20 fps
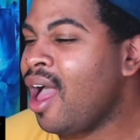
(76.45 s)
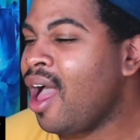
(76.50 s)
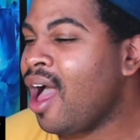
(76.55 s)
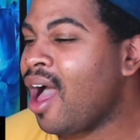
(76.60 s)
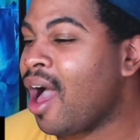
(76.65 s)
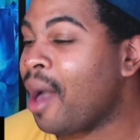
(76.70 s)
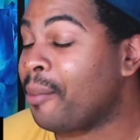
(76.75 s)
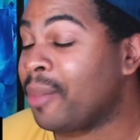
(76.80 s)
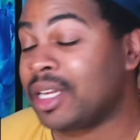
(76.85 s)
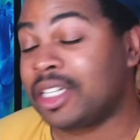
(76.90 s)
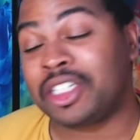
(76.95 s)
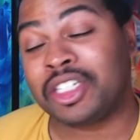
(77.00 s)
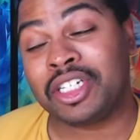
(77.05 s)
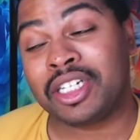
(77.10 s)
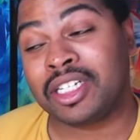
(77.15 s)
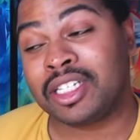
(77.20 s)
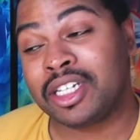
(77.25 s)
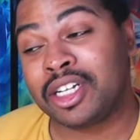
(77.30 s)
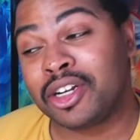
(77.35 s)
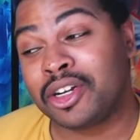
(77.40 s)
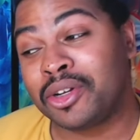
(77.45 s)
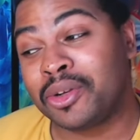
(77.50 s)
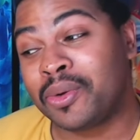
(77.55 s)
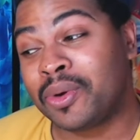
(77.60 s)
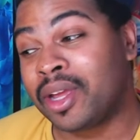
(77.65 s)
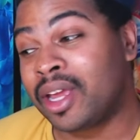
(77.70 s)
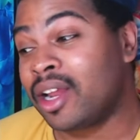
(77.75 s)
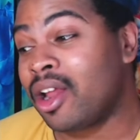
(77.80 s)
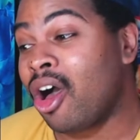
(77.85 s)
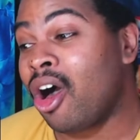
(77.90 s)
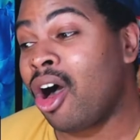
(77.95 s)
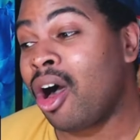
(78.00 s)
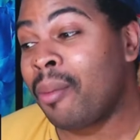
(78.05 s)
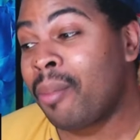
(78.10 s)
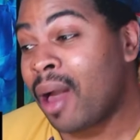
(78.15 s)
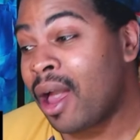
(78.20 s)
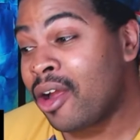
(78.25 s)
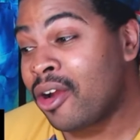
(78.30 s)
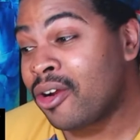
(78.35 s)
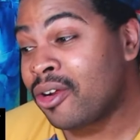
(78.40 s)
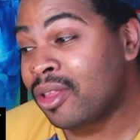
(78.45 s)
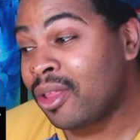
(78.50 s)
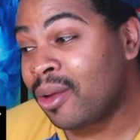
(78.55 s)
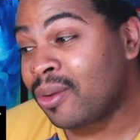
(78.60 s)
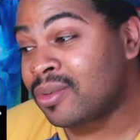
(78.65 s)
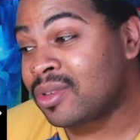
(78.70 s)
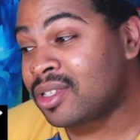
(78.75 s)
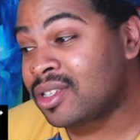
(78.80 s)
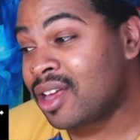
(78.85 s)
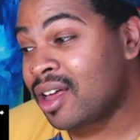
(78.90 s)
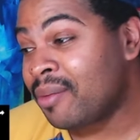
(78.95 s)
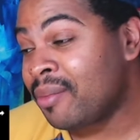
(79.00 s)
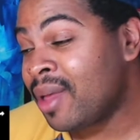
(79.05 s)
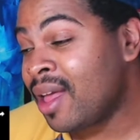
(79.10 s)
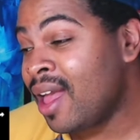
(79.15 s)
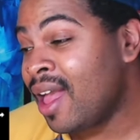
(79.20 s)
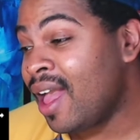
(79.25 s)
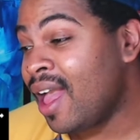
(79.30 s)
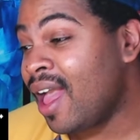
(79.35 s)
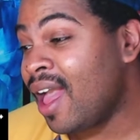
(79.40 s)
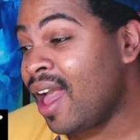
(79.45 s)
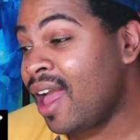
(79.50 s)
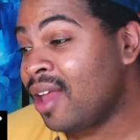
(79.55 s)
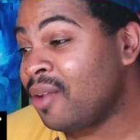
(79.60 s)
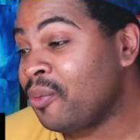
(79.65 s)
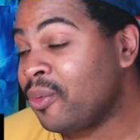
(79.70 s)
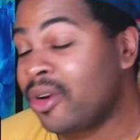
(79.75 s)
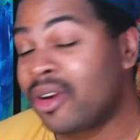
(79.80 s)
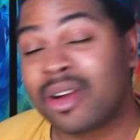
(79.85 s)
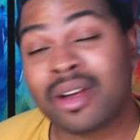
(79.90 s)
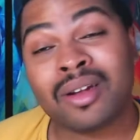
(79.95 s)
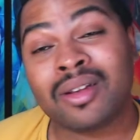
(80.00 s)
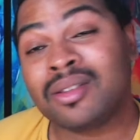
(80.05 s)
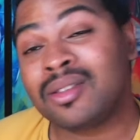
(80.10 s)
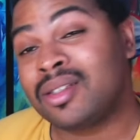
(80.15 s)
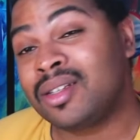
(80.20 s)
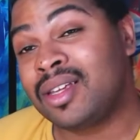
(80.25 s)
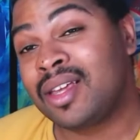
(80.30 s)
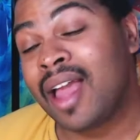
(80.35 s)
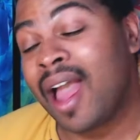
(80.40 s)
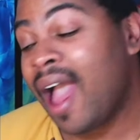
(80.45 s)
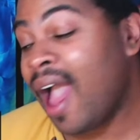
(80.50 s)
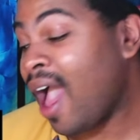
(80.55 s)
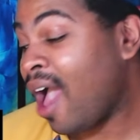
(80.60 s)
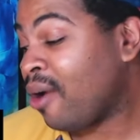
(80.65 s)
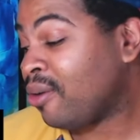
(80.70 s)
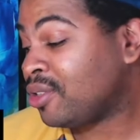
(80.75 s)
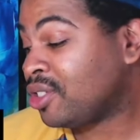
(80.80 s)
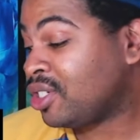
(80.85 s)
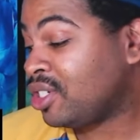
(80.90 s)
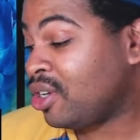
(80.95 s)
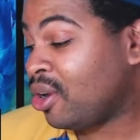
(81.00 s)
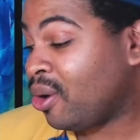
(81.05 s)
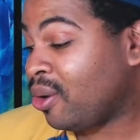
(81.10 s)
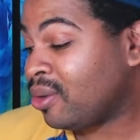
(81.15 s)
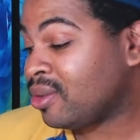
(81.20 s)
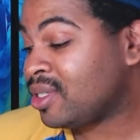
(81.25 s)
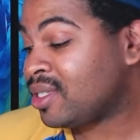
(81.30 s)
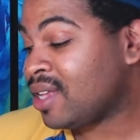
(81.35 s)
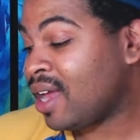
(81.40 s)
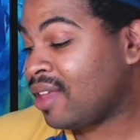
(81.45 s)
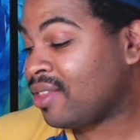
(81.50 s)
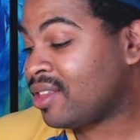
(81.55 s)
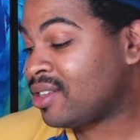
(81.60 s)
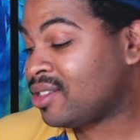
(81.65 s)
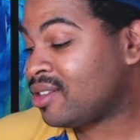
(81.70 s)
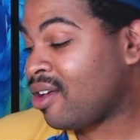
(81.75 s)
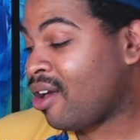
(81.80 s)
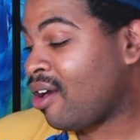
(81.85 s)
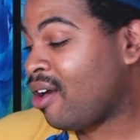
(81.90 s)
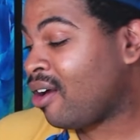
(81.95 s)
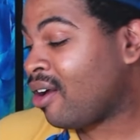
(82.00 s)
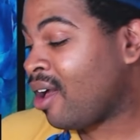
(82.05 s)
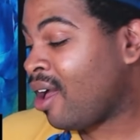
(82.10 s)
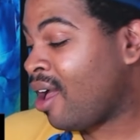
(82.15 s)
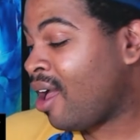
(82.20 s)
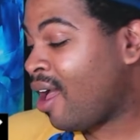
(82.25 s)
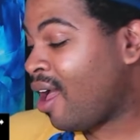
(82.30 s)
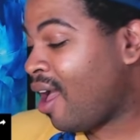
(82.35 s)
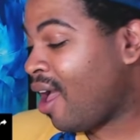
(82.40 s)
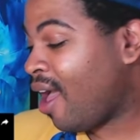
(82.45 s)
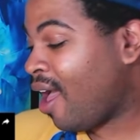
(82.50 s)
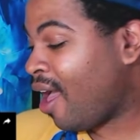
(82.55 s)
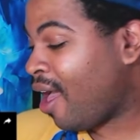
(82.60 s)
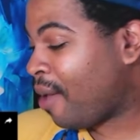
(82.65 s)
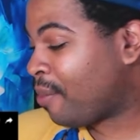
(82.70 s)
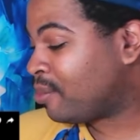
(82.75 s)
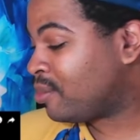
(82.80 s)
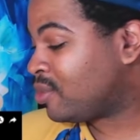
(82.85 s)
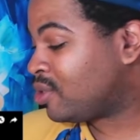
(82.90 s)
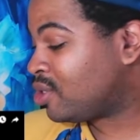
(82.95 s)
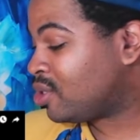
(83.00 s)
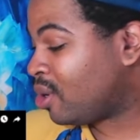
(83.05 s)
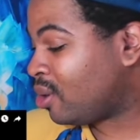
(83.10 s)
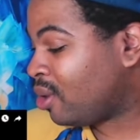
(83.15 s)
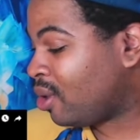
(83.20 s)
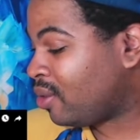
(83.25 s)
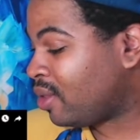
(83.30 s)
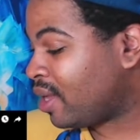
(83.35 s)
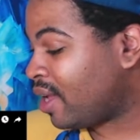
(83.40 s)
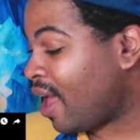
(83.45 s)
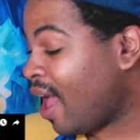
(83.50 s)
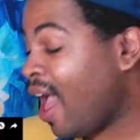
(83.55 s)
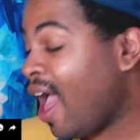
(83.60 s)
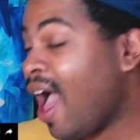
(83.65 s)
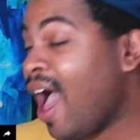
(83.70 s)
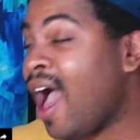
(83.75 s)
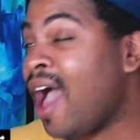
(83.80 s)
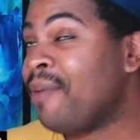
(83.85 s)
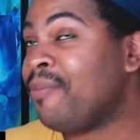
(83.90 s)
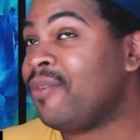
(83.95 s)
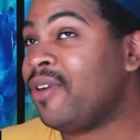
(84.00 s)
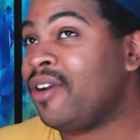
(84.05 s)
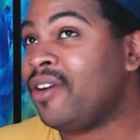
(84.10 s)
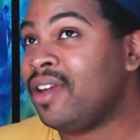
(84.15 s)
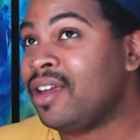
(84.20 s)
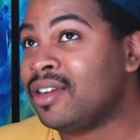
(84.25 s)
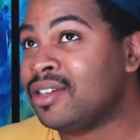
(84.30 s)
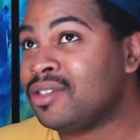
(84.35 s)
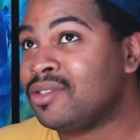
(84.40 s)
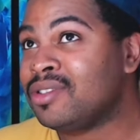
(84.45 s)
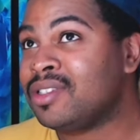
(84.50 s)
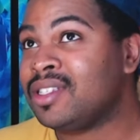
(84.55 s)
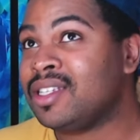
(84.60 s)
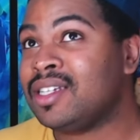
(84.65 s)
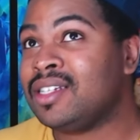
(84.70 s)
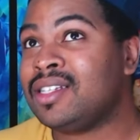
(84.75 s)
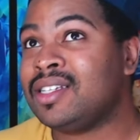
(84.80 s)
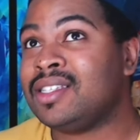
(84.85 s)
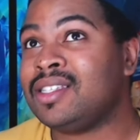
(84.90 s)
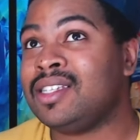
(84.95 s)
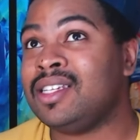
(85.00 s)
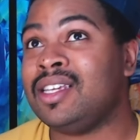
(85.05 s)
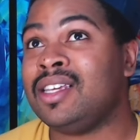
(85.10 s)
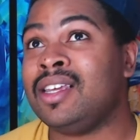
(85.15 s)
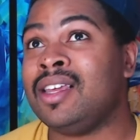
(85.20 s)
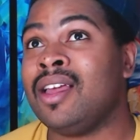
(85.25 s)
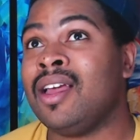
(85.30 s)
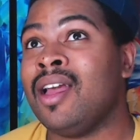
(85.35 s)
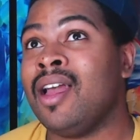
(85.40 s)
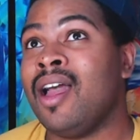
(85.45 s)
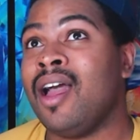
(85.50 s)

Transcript: But she's here doing it all by her lonesome, and we're gonna see how she holds down the song solely. I'm very interested to see